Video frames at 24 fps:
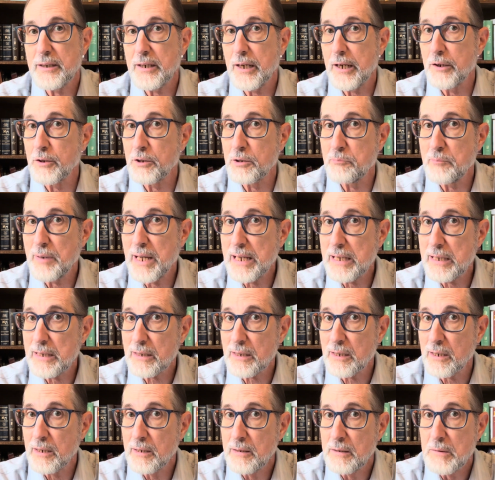
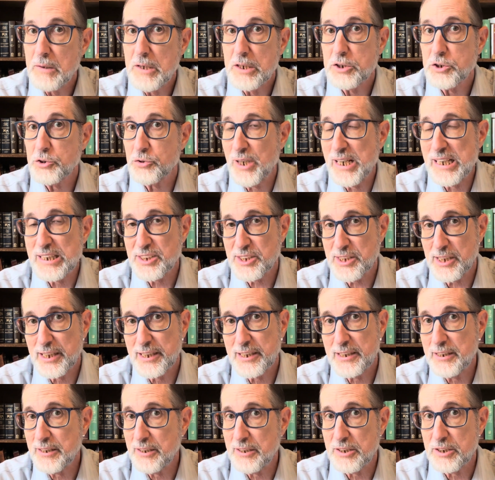Aramaic,
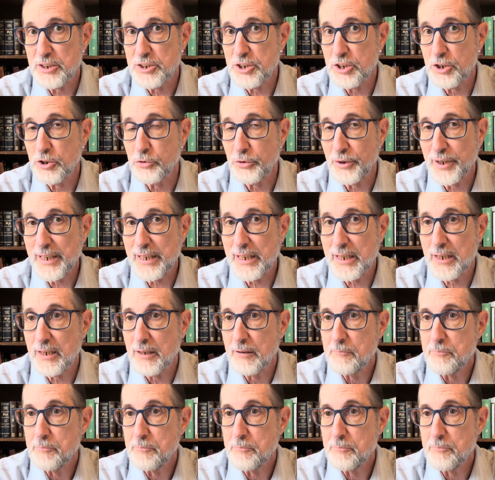translated into Greek.